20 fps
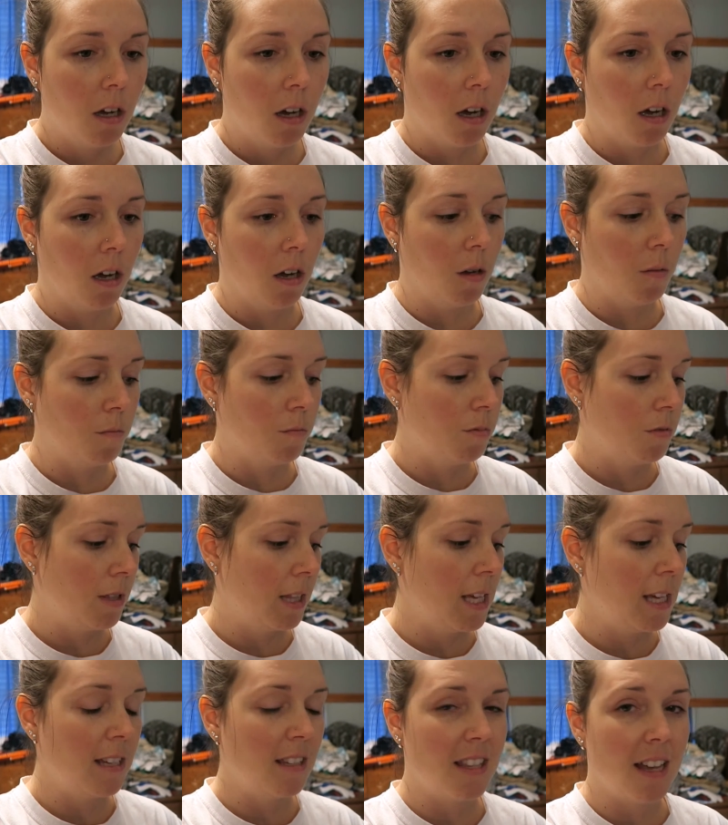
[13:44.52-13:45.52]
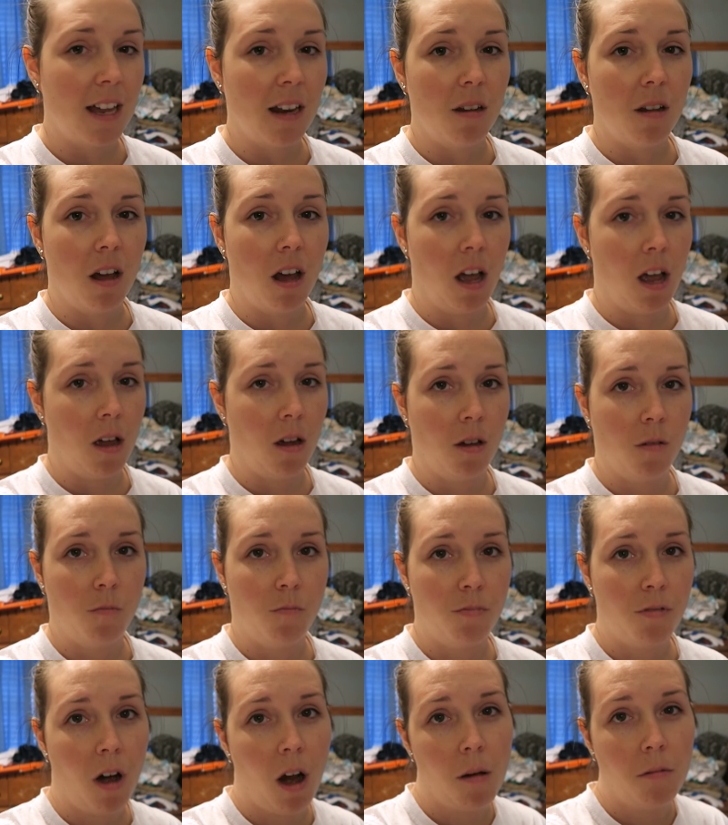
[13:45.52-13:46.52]
Things that I
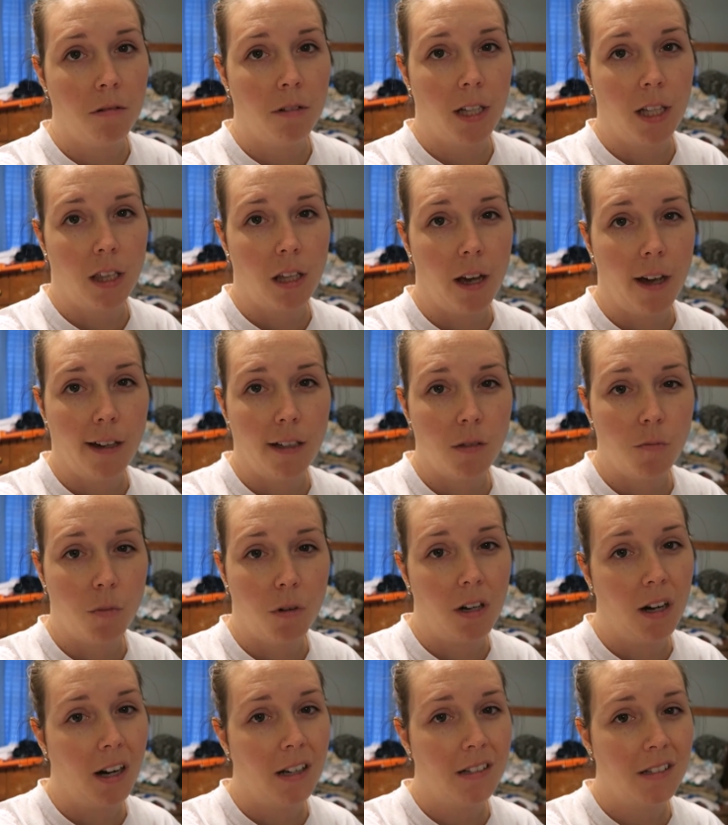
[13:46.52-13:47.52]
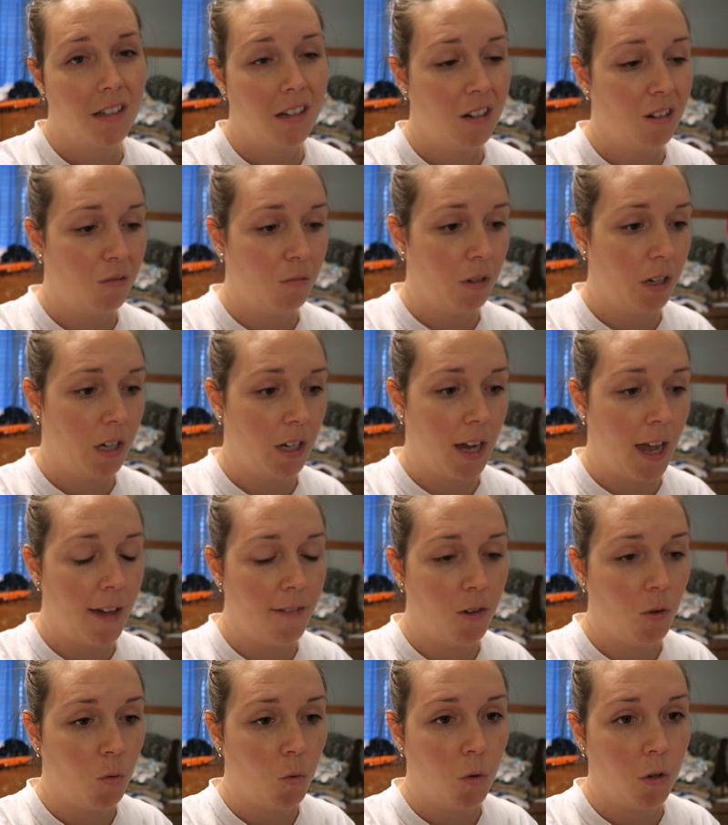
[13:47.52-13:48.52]
probably liked, but I
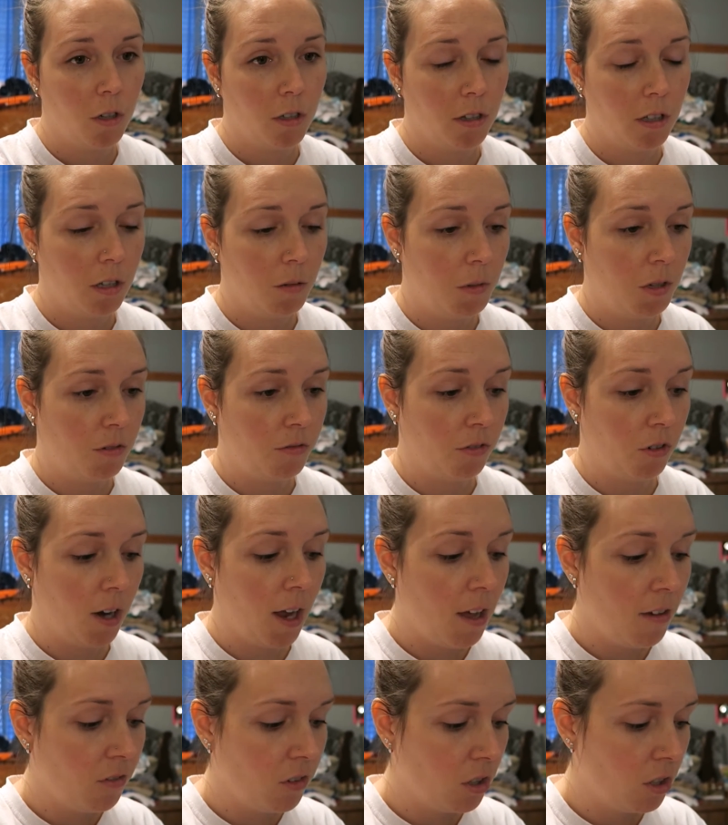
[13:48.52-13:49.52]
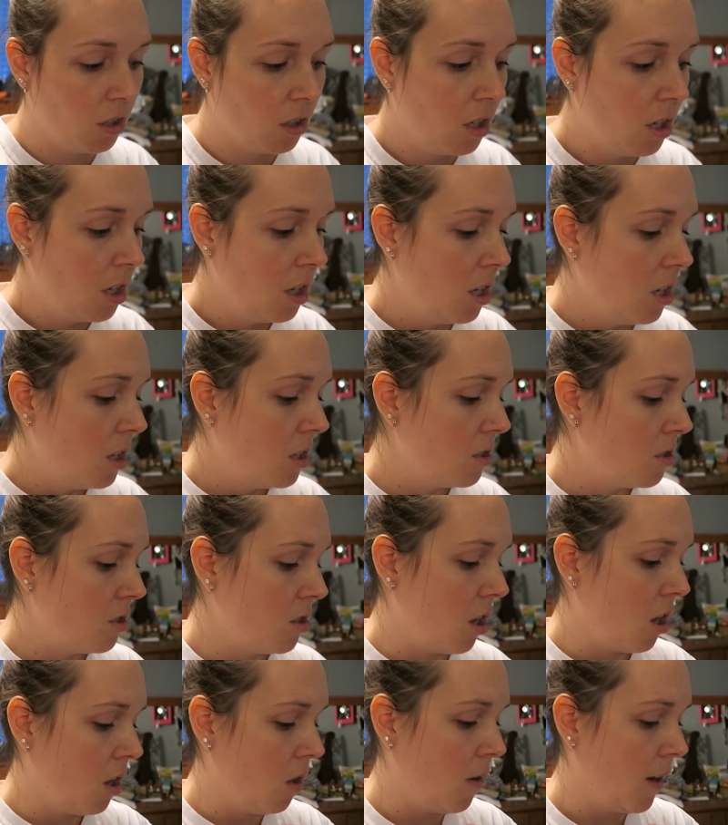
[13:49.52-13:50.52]
haven't worn them in forever,
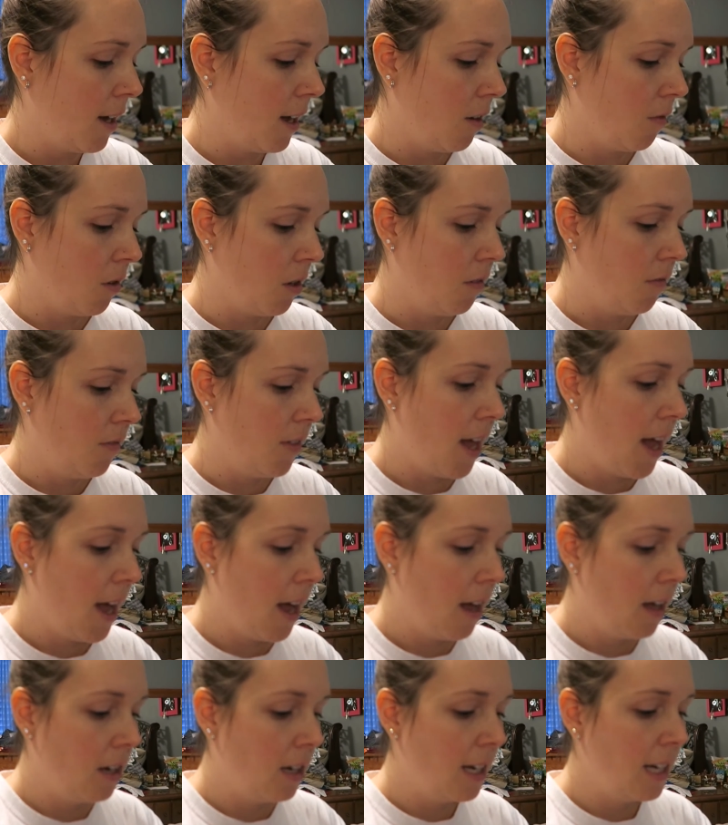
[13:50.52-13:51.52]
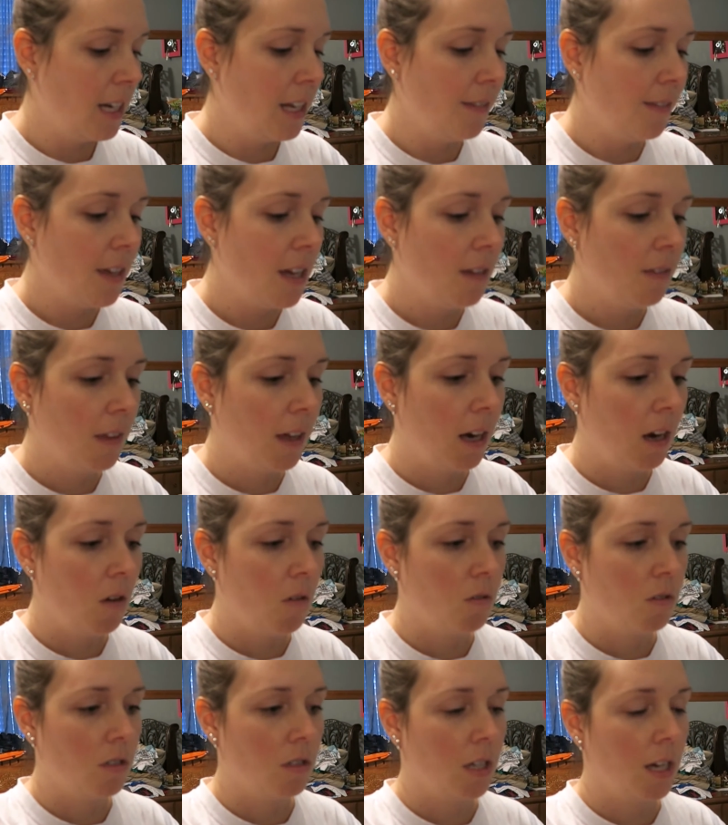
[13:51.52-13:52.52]
so I got rid of that. Anything that
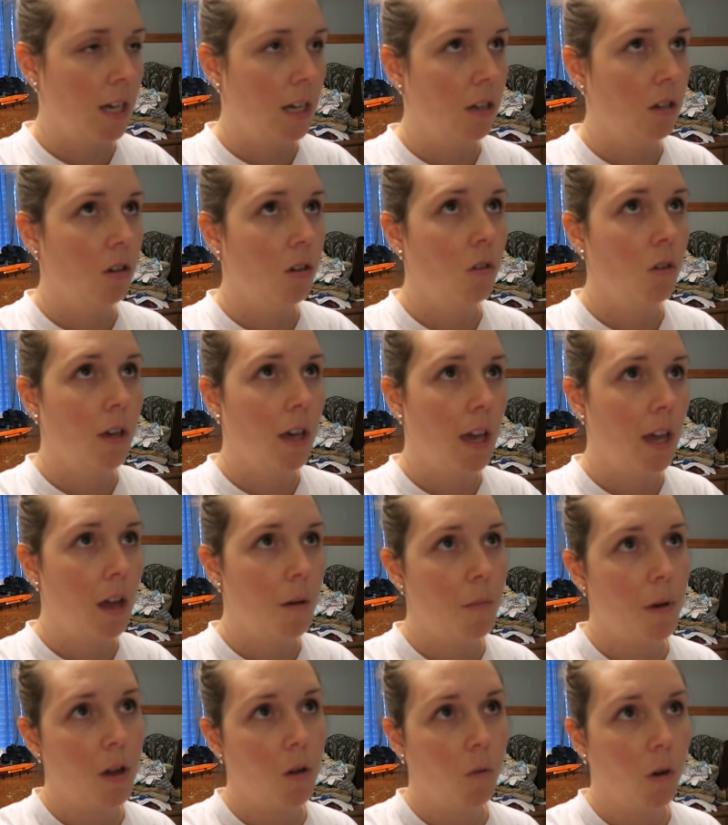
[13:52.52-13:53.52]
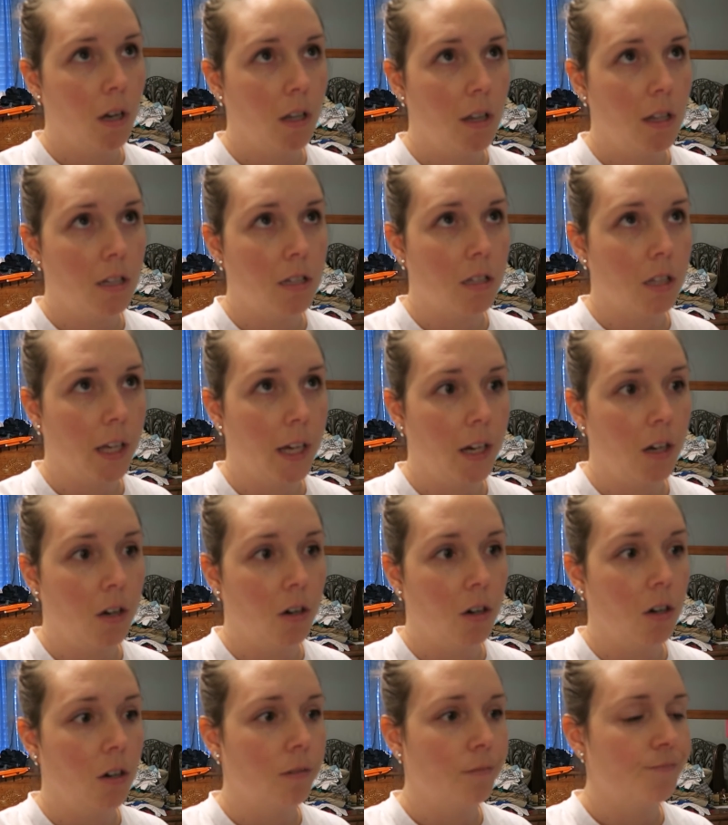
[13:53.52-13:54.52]
I was like, okay, I might wear this
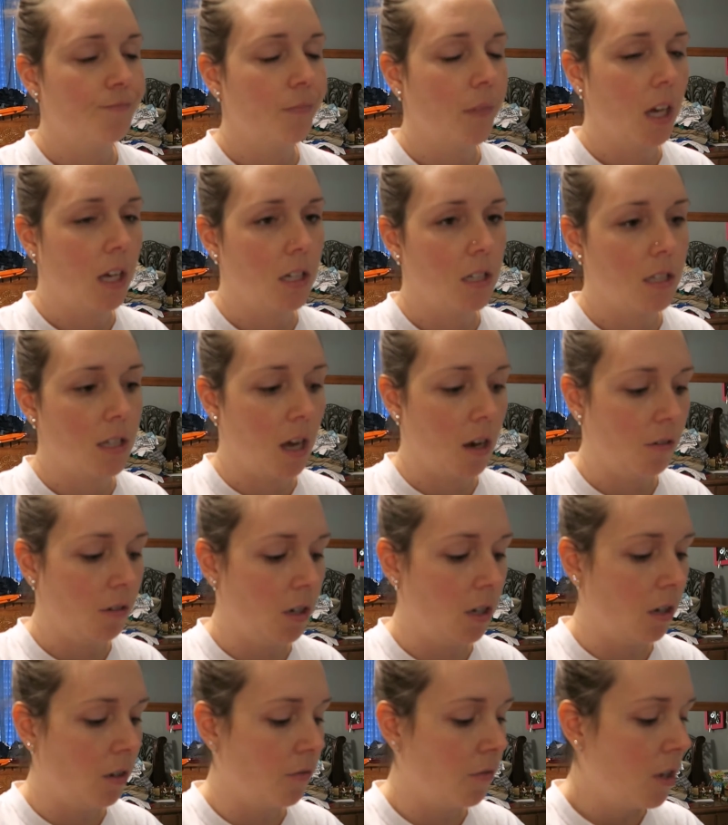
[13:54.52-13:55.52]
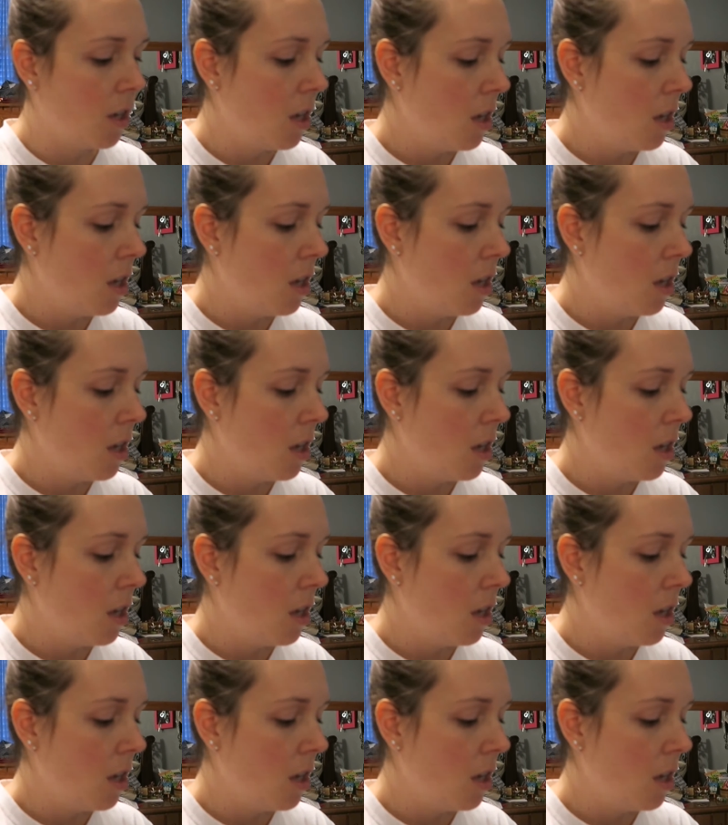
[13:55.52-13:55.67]
later, I just got rid of.